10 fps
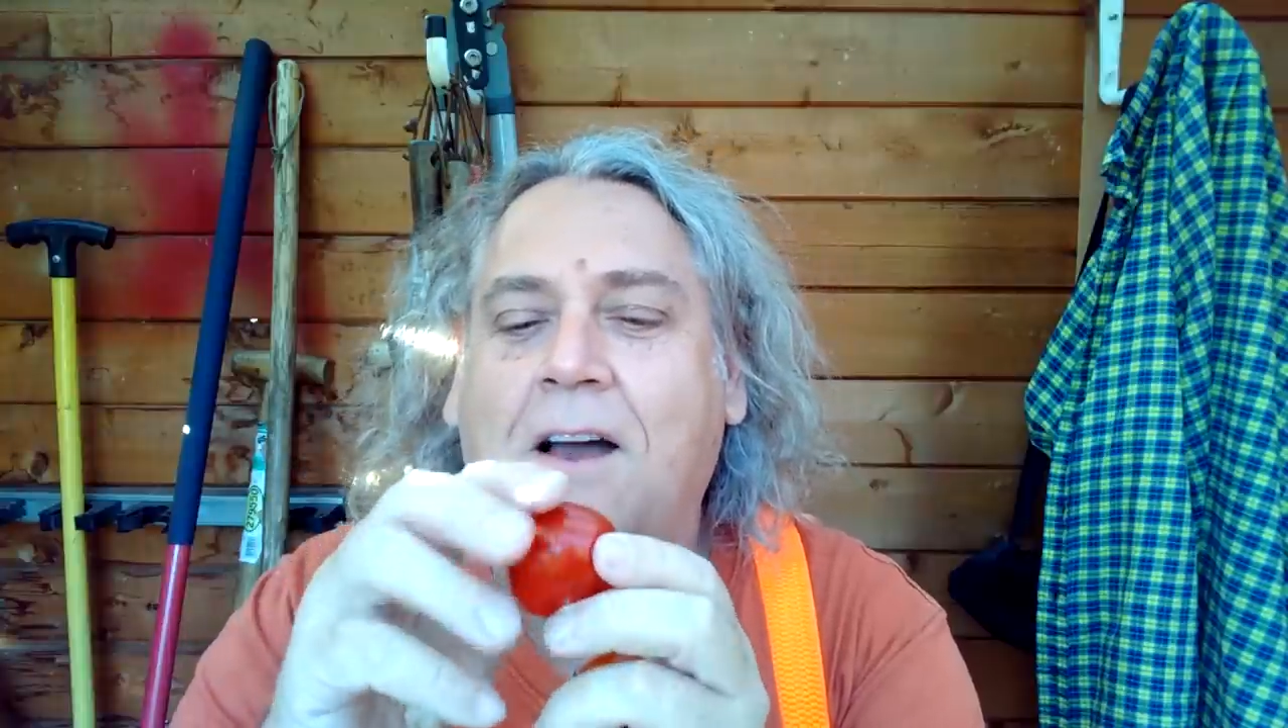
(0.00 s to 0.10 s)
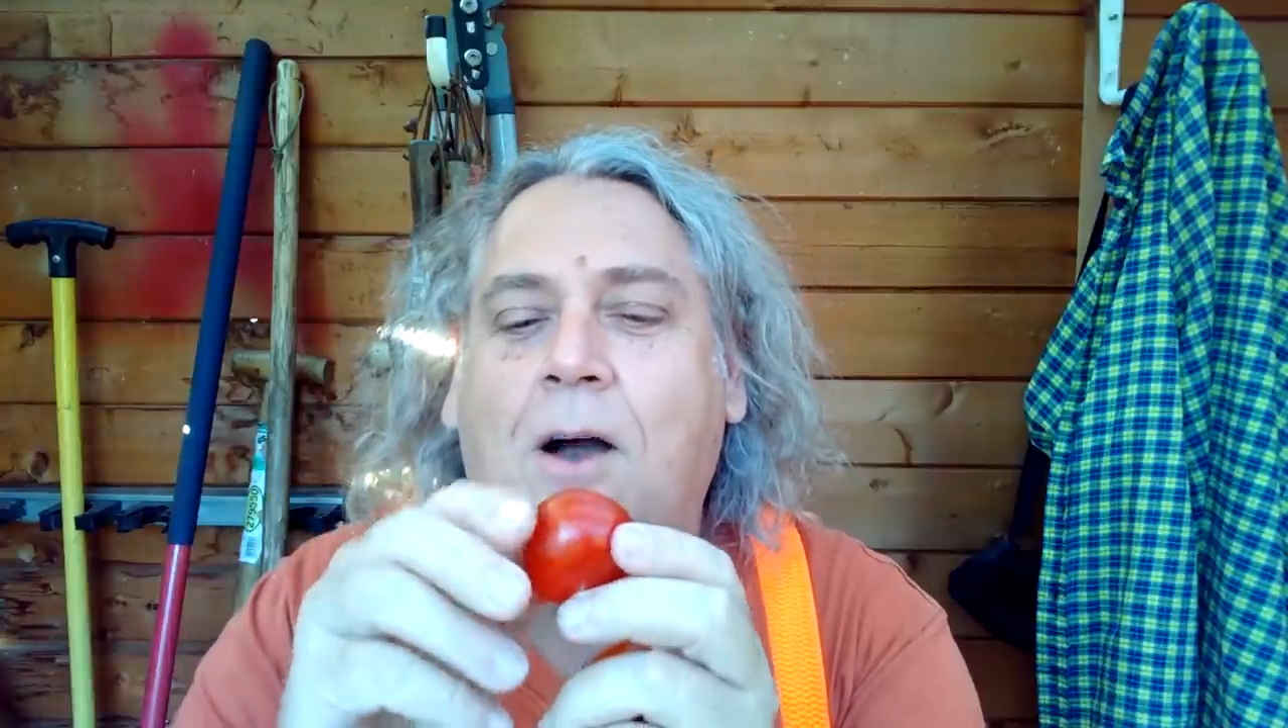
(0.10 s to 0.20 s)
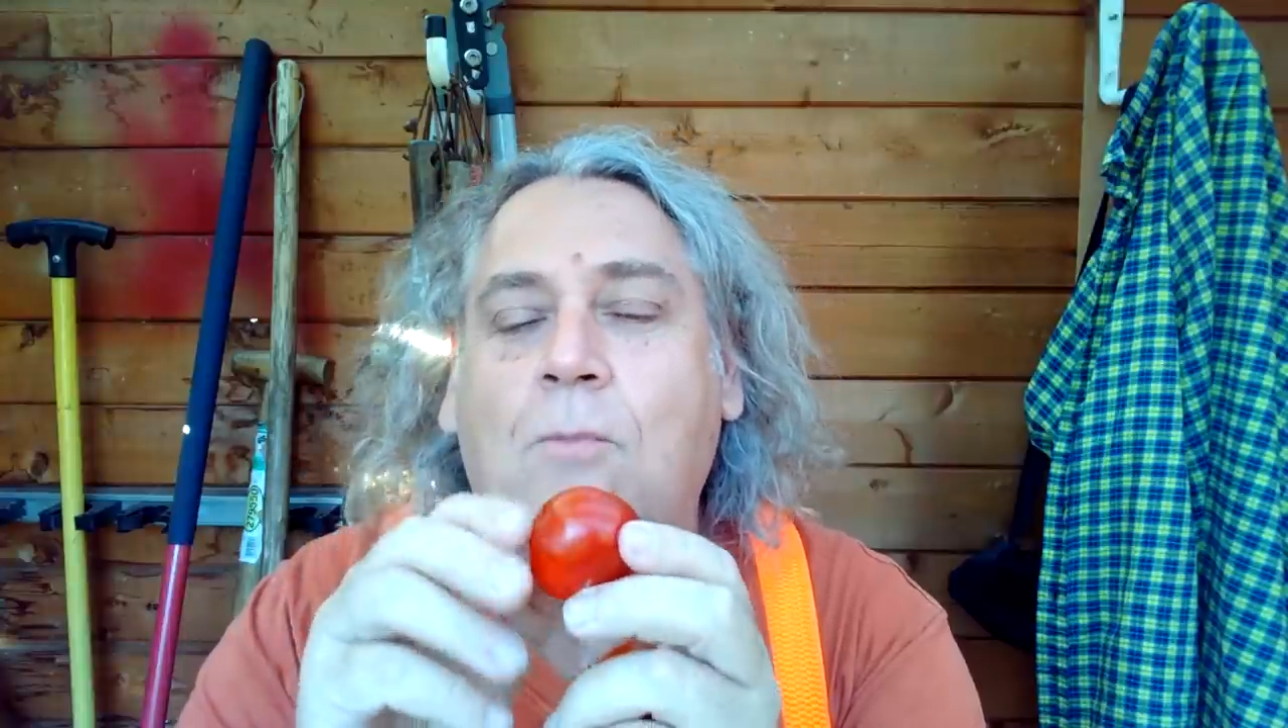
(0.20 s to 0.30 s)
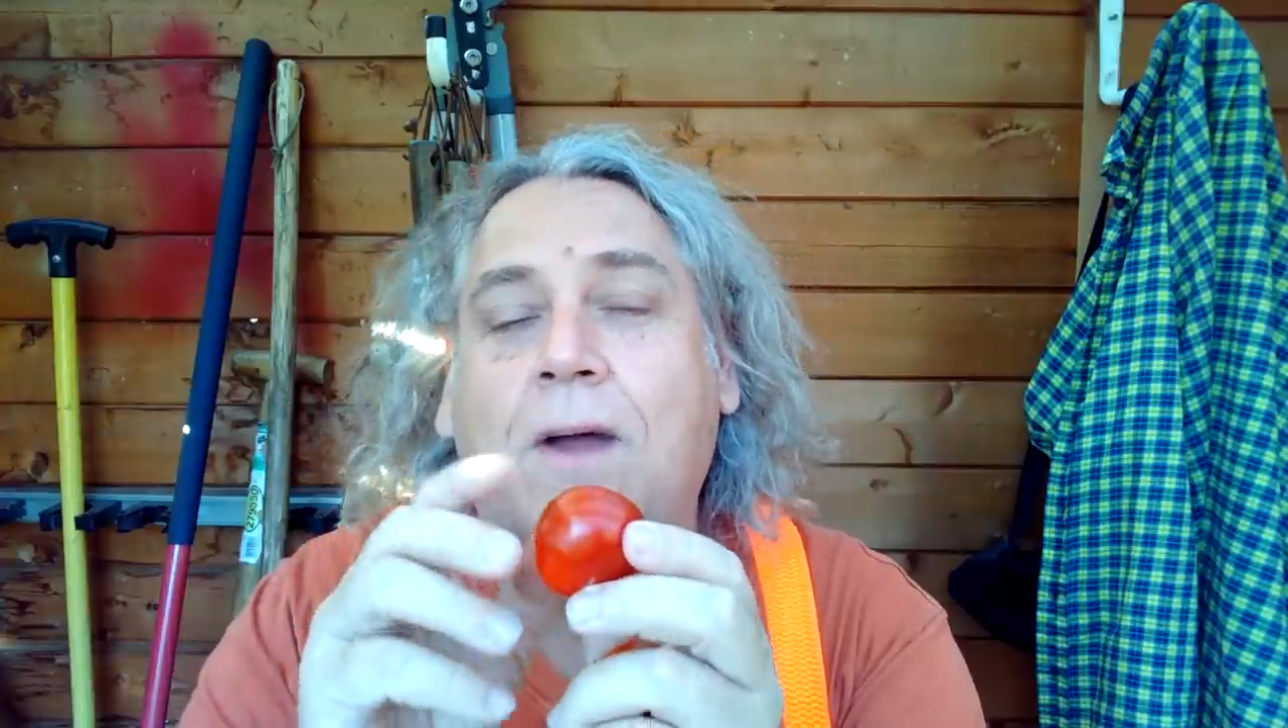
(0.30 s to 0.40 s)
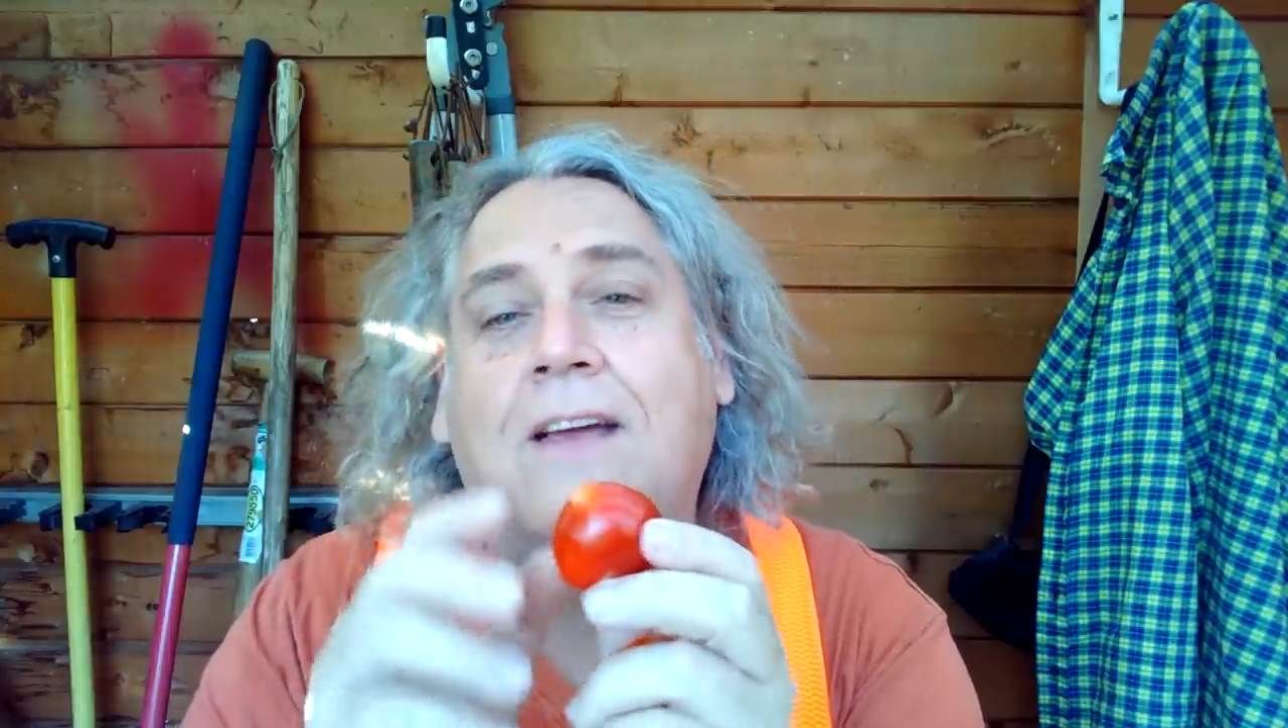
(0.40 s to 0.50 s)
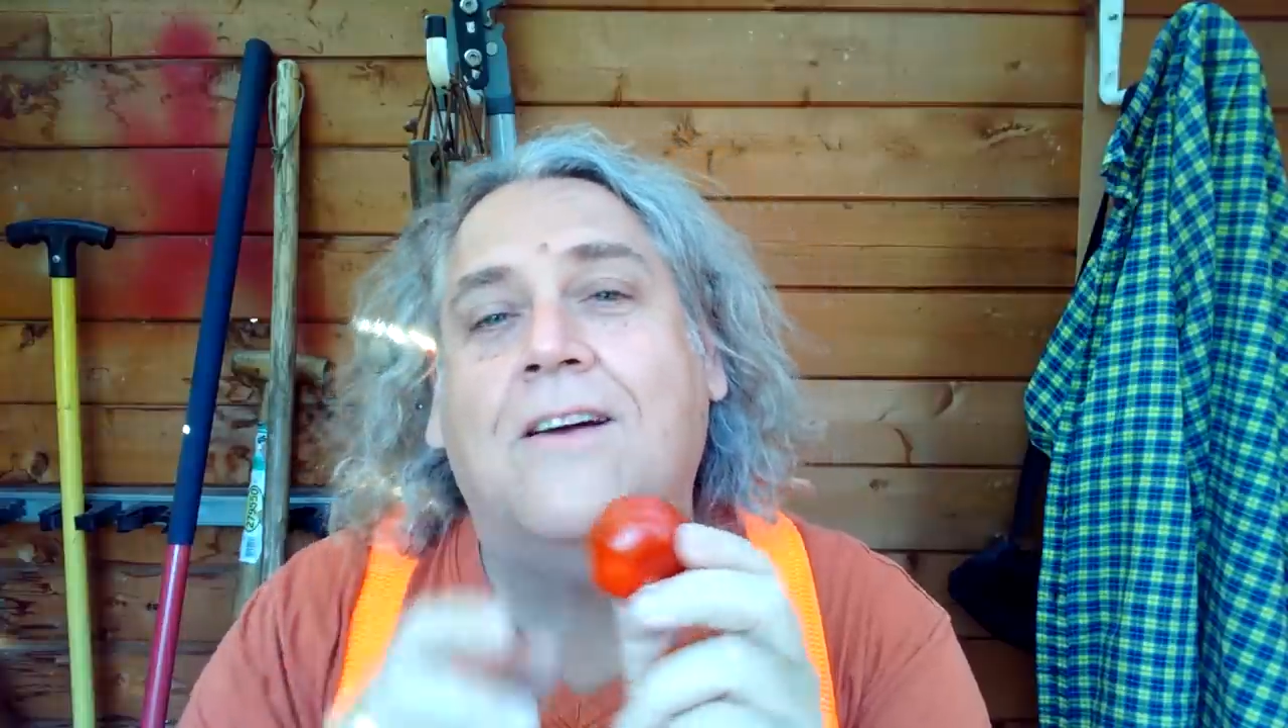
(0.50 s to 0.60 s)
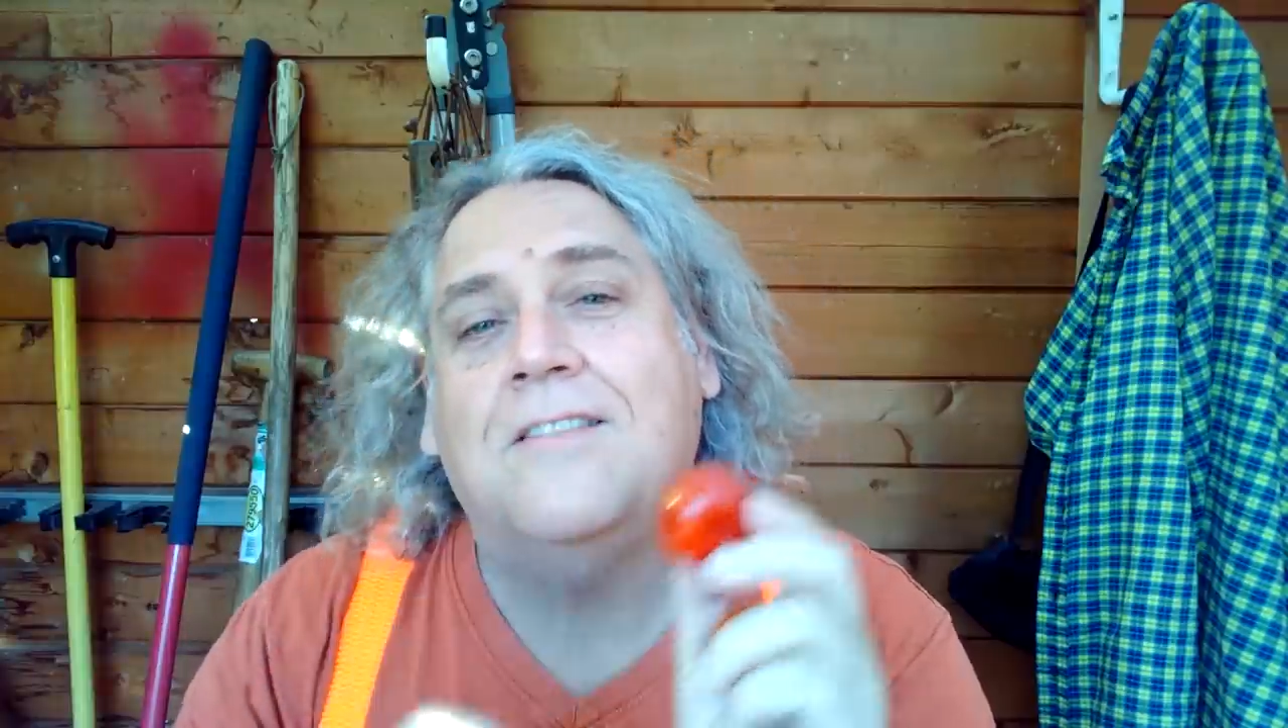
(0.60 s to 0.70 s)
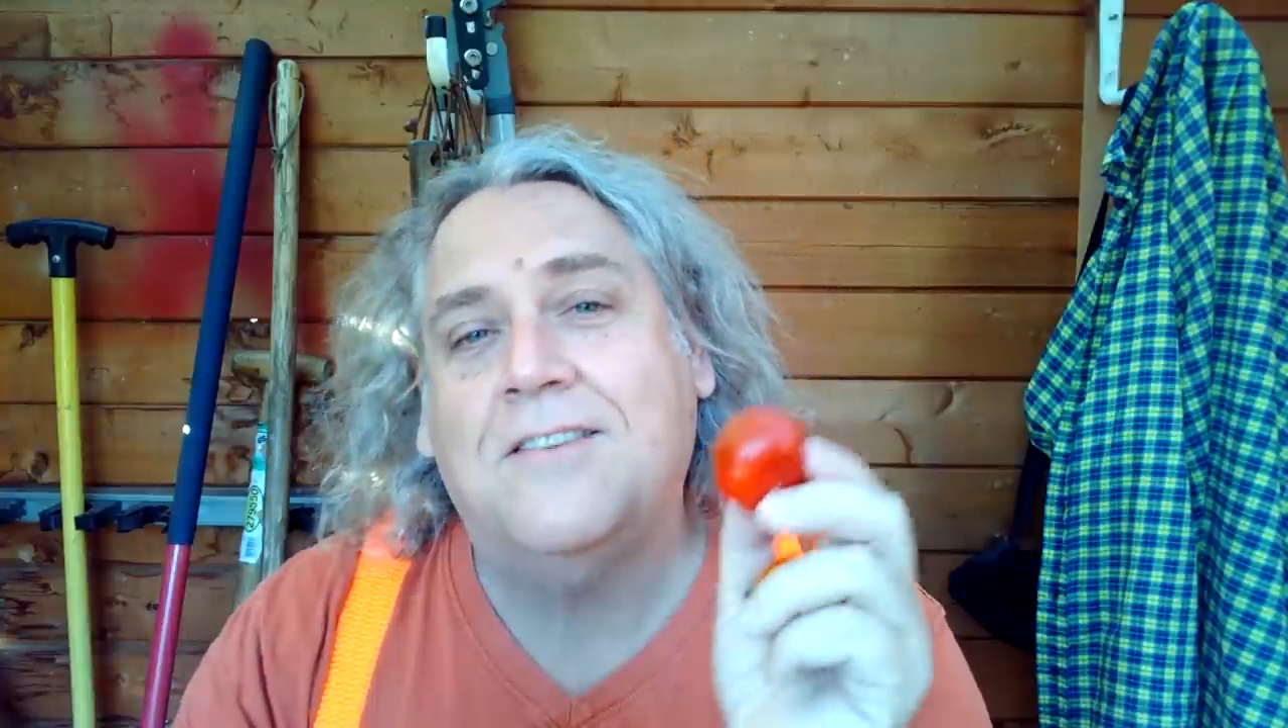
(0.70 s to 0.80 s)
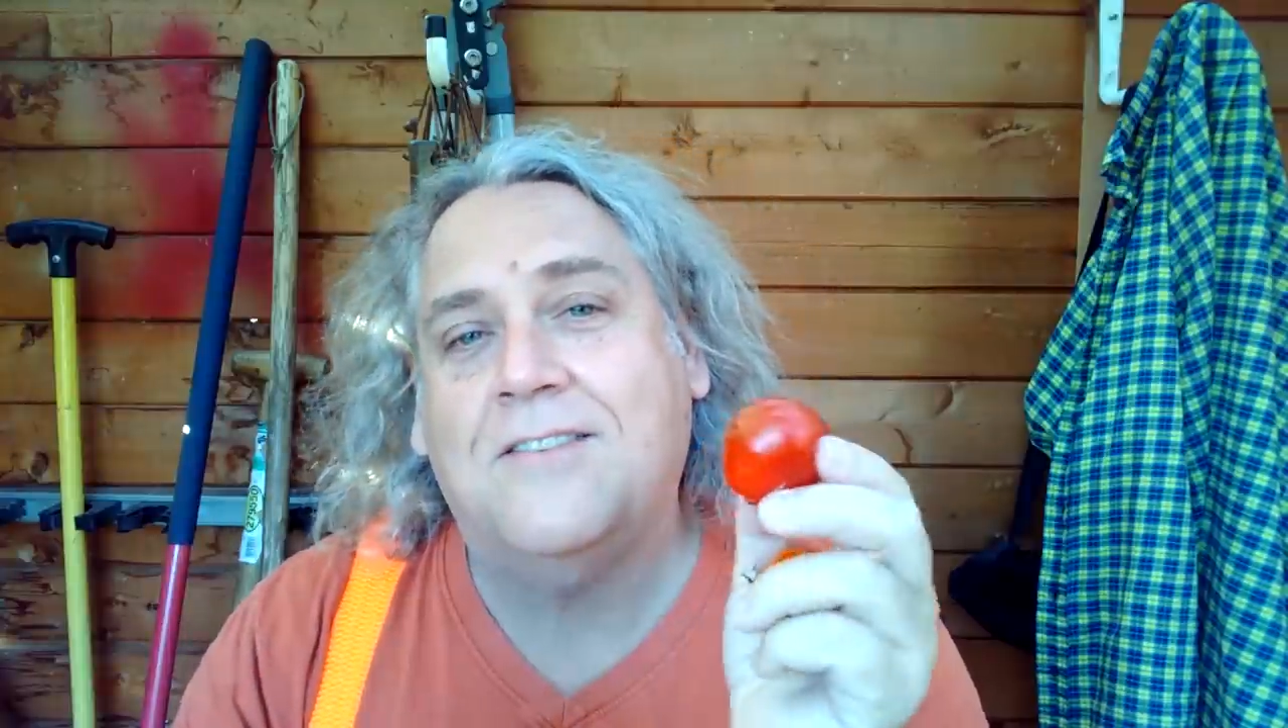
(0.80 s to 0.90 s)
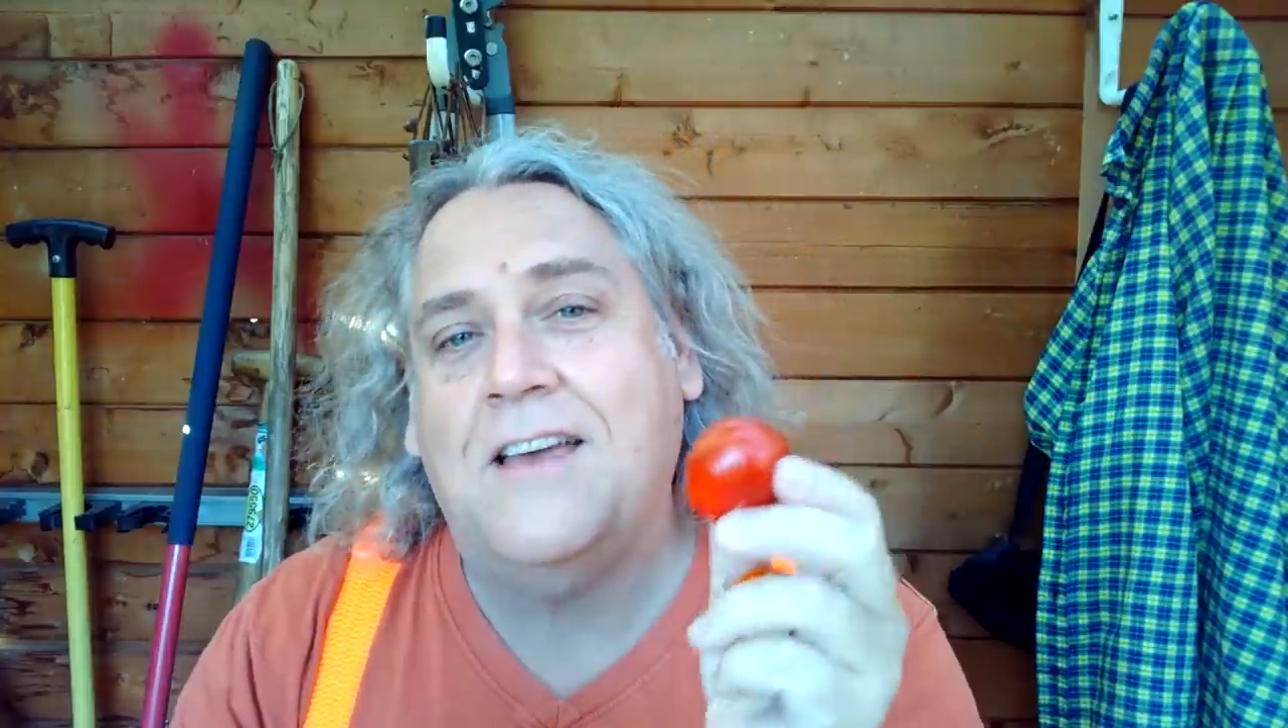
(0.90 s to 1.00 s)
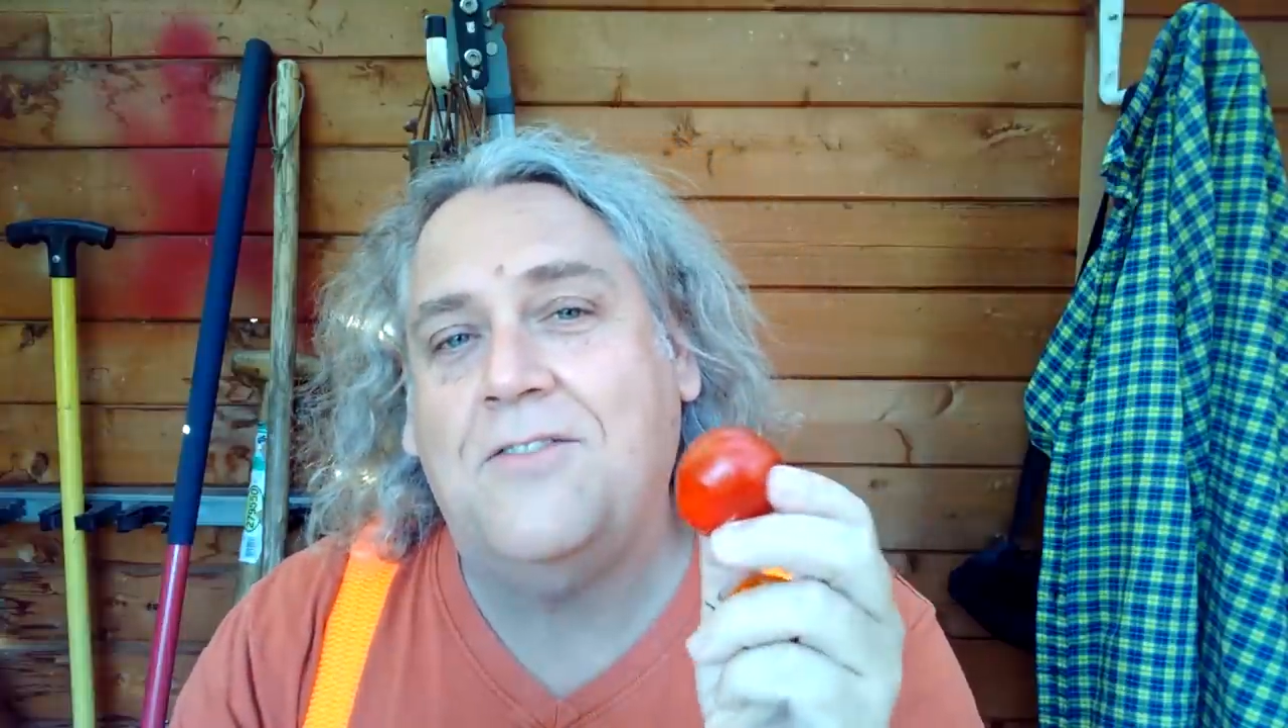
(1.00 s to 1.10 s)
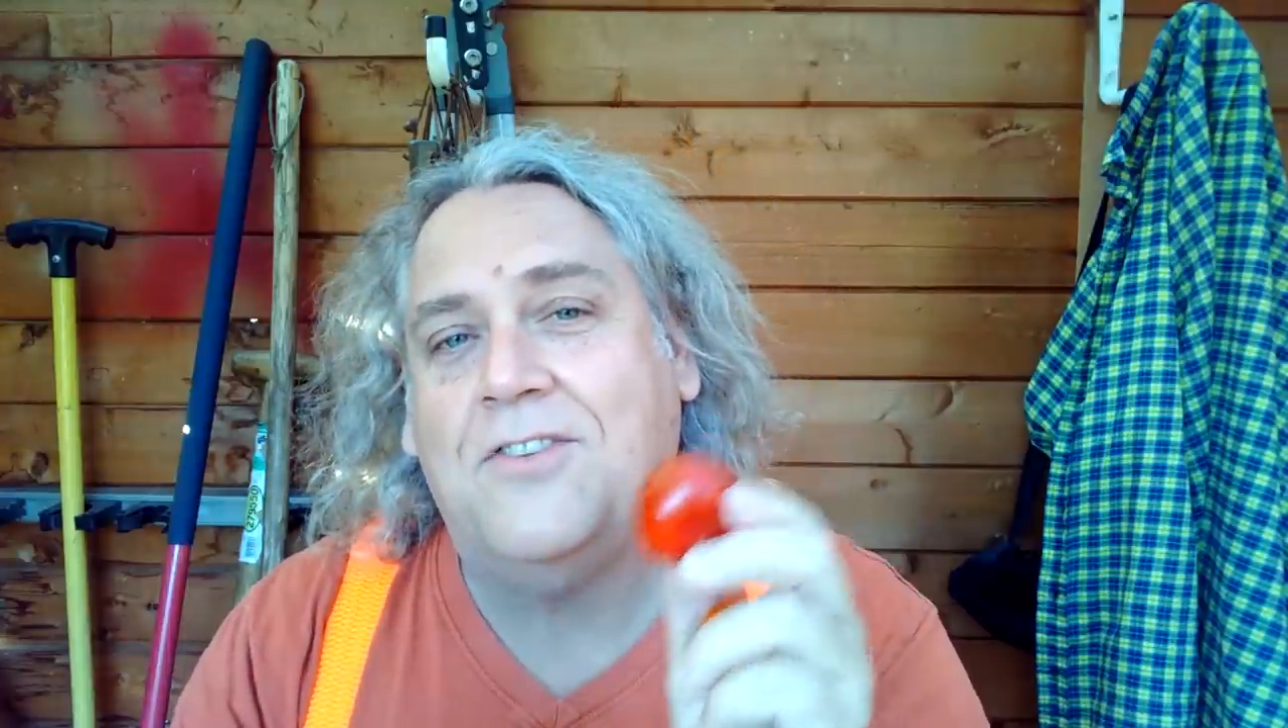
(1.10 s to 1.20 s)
and we're going to save